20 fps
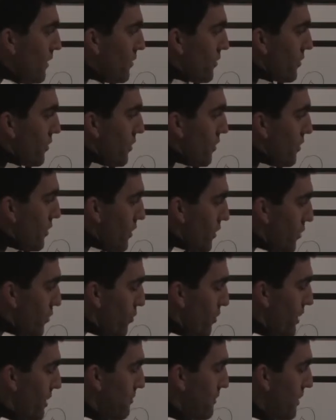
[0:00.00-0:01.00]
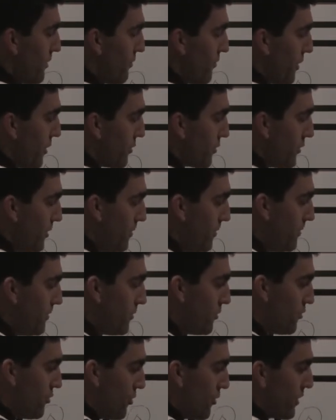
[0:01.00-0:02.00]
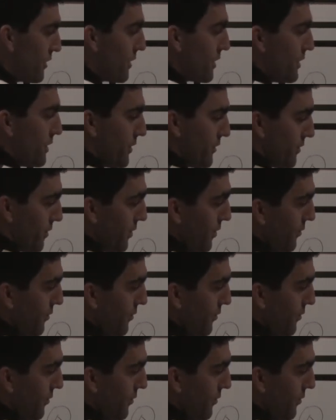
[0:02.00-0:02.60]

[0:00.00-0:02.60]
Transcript: So the green midfielder, during the clear, the